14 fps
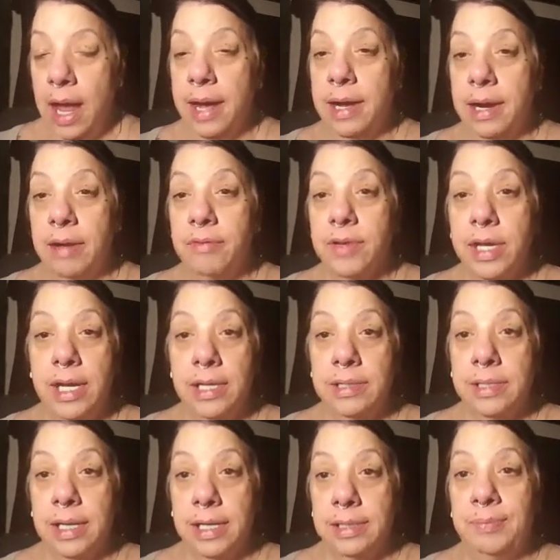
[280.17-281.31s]
I have a king
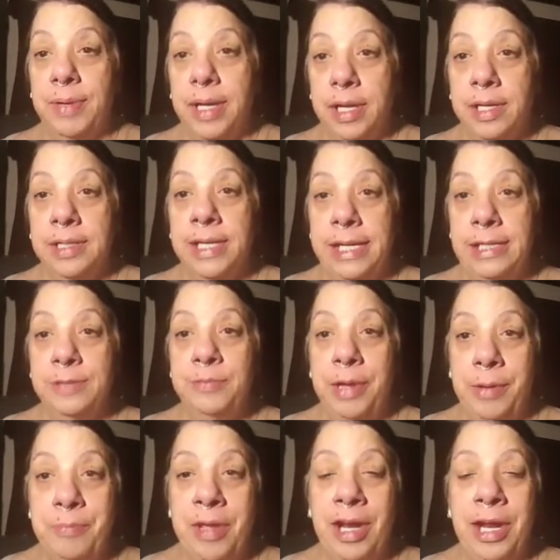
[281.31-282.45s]
size bed. It takes me
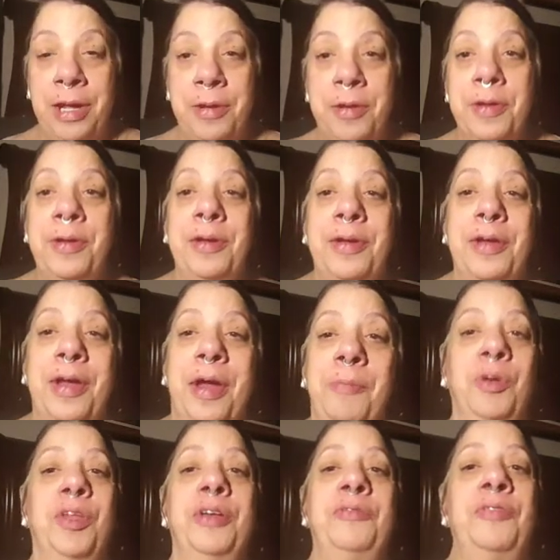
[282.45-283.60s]
a minute. I'm
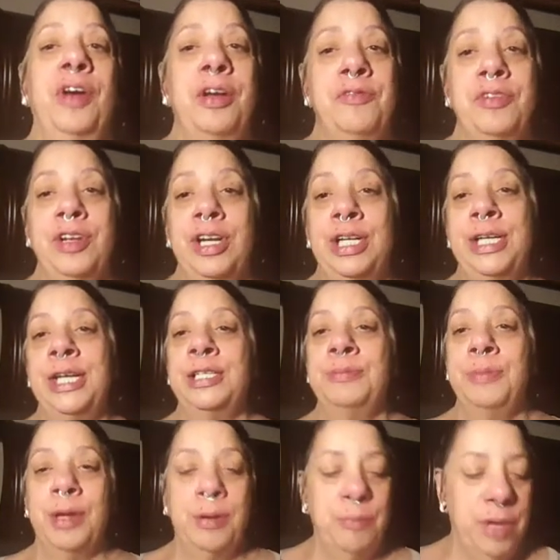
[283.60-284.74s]
only 5 foot. It takes
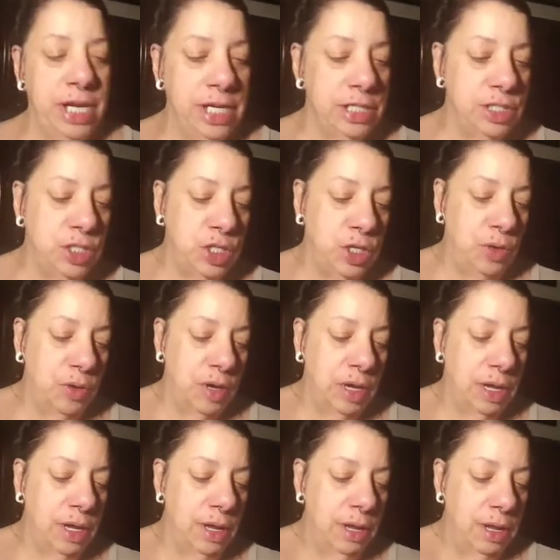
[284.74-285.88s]
me a minute to
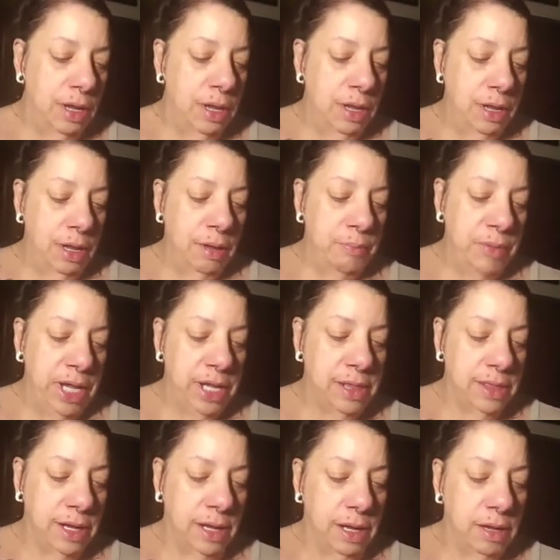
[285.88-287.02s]
make
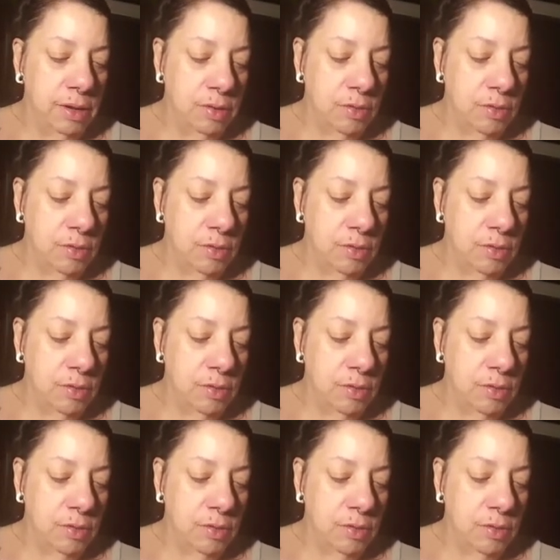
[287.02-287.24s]
that.